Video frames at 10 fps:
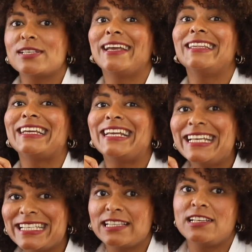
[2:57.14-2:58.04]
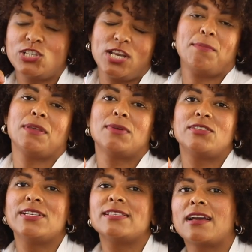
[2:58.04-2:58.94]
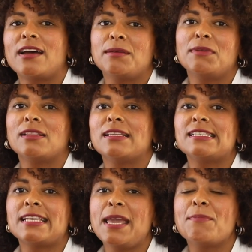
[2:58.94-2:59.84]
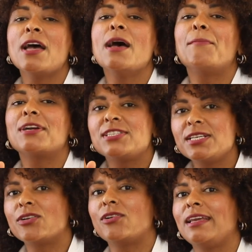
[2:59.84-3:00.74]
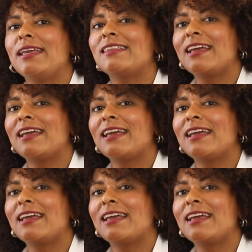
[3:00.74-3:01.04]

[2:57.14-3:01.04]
are increasingly shaping Madrid's economic landscape, particularly in